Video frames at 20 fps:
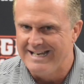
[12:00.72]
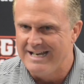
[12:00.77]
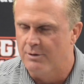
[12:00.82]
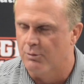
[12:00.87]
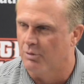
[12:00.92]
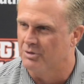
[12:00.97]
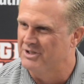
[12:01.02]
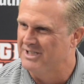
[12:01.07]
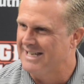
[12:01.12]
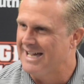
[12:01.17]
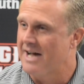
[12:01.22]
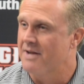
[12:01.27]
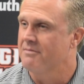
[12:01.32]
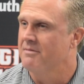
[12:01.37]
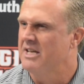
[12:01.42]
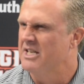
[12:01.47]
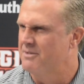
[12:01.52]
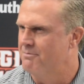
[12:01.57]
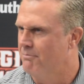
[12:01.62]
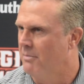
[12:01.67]
equals it
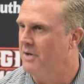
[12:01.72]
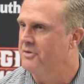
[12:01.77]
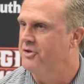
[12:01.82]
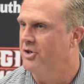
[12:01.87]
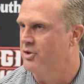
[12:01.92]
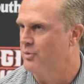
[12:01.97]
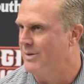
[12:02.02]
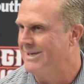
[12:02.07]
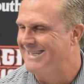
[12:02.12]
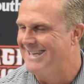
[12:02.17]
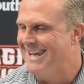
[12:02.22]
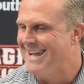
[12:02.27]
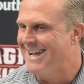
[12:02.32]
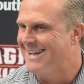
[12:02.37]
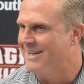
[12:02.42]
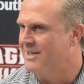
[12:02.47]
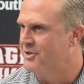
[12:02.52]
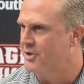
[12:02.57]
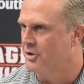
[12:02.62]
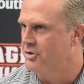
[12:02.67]
out as much as we
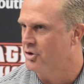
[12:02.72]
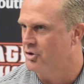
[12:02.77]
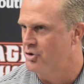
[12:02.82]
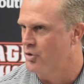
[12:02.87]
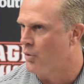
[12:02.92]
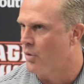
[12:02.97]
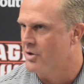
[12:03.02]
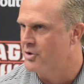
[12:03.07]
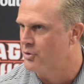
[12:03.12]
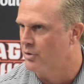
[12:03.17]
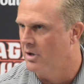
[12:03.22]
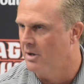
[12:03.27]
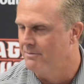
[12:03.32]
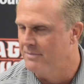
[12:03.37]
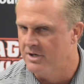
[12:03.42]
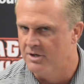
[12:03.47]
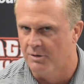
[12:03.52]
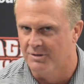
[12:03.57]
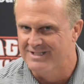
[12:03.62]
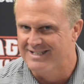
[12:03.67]
can in such a short
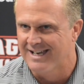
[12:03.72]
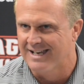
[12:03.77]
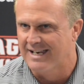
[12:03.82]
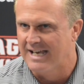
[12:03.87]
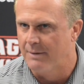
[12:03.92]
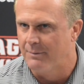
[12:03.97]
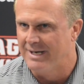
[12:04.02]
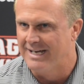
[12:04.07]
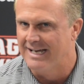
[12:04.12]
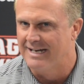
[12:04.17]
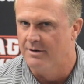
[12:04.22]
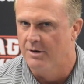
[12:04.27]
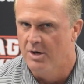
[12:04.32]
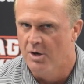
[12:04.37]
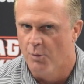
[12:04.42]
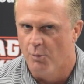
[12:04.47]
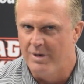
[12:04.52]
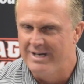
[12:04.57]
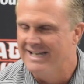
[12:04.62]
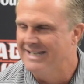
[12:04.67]
trip. You know, it's not like
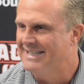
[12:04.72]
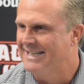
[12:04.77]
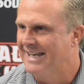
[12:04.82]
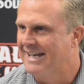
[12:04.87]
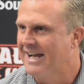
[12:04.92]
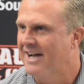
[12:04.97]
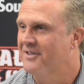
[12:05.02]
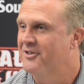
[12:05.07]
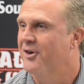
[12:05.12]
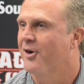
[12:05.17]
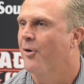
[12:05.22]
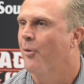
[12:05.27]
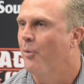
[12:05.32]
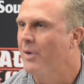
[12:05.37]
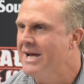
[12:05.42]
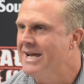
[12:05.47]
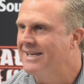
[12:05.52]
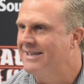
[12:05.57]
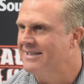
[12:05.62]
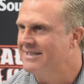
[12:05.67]
we get to get out there a
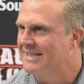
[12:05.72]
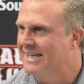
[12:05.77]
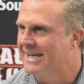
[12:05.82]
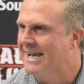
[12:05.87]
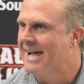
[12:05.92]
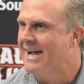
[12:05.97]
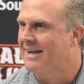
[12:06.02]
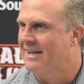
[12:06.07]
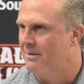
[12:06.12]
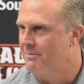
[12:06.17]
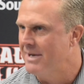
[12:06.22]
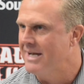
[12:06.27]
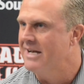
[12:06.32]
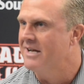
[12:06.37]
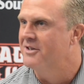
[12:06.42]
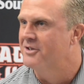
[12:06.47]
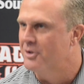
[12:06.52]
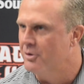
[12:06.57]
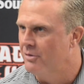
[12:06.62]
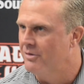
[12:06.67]
week and get
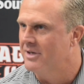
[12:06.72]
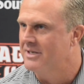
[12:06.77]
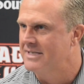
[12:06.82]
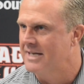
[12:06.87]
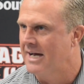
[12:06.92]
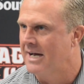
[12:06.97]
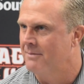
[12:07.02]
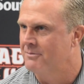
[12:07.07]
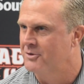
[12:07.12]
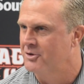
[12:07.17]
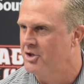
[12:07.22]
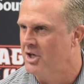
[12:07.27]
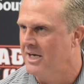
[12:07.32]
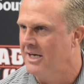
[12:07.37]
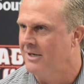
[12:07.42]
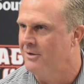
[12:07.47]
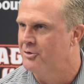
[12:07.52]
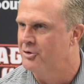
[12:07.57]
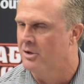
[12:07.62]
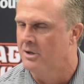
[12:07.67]
acclimated to the time
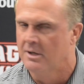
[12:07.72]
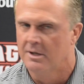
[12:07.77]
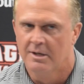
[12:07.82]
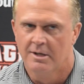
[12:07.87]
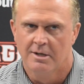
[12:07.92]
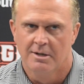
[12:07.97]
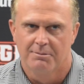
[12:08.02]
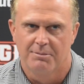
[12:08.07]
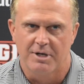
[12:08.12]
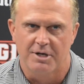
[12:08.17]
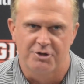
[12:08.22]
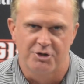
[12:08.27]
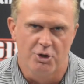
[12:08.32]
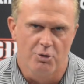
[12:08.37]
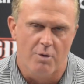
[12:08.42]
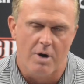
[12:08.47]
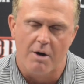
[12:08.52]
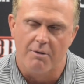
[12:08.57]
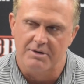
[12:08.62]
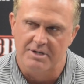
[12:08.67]
change, but a
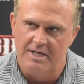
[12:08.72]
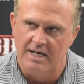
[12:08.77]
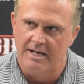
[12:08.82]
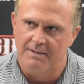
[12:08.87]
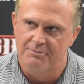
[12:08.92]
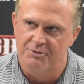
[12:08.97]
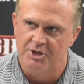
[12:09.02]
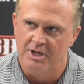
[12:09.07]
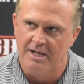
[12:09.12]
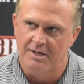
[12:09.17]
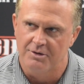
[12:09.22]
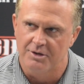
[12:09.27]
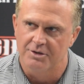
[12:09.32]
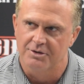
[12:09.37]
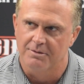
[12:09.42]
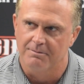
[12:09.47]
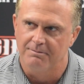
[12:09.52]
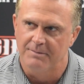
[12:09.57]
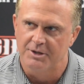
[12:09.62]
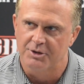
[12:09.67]
two-hour time change
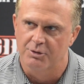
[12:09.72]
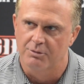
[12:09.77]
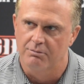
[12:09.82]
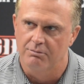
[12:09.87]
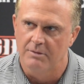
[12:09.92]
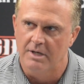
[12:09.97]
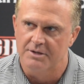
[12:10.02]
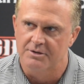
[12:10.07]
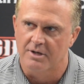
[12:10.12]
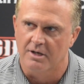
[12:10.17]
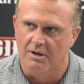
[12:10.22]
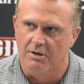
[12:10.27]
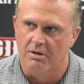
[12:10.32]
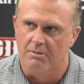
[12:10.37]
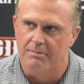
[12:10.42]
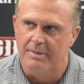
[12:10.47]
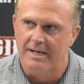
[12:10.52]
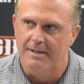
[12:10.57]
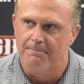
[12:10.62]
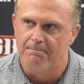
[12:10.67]
is a
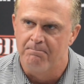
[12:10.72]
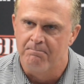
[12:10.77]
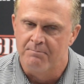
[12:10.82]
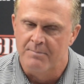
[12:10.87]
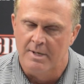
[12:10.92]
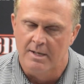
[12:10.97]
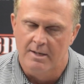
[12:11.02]
little bit